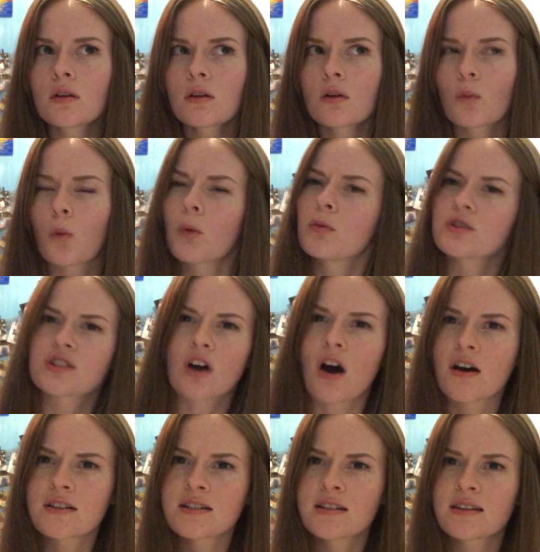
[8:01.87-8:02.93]
was
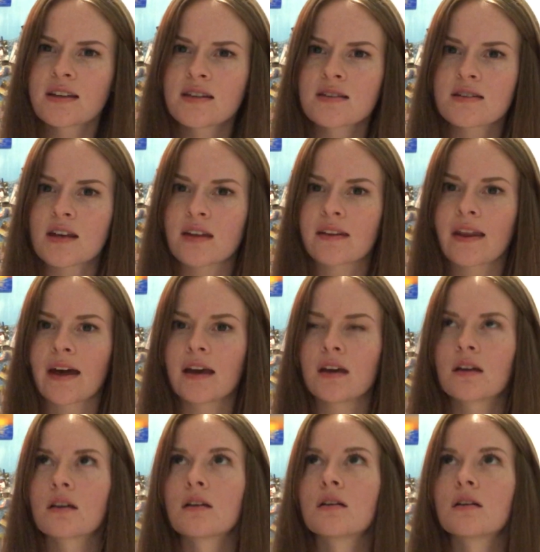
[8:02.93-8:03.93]
causing this, and, like,